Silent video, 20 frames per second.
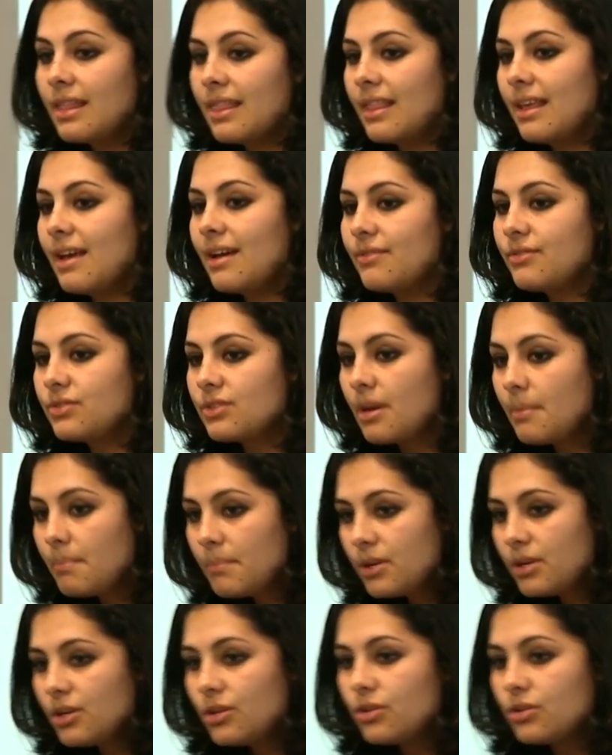they have some
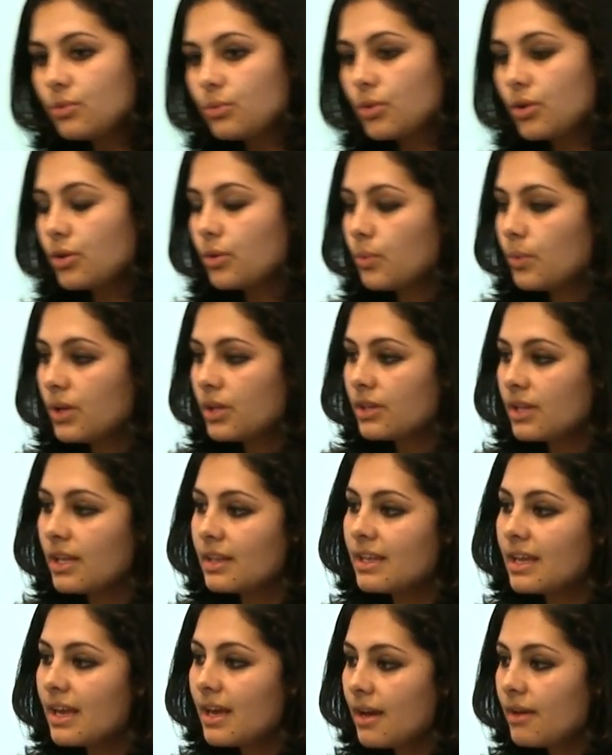money to work with,
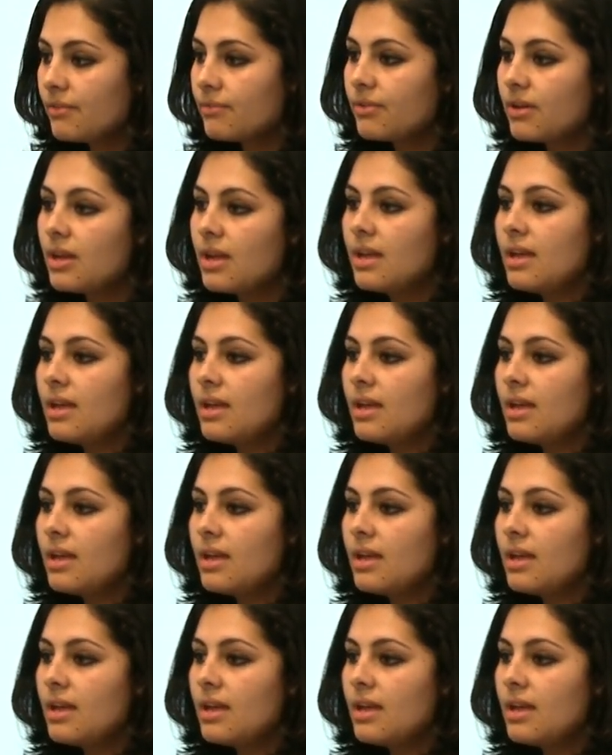and they have